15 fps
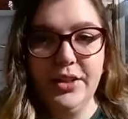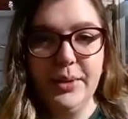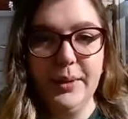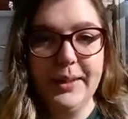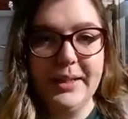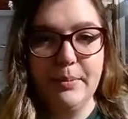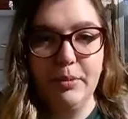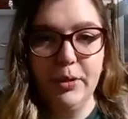
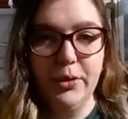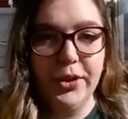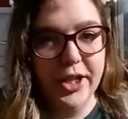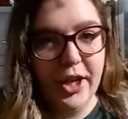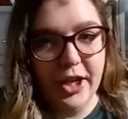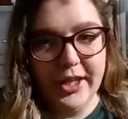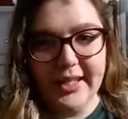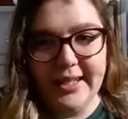to
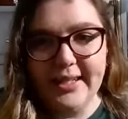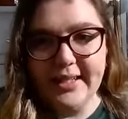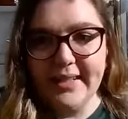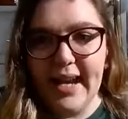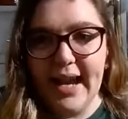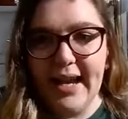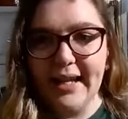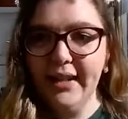explore garden
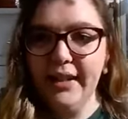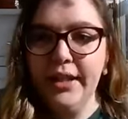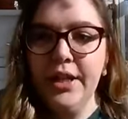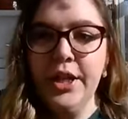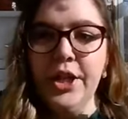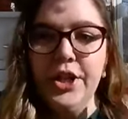design,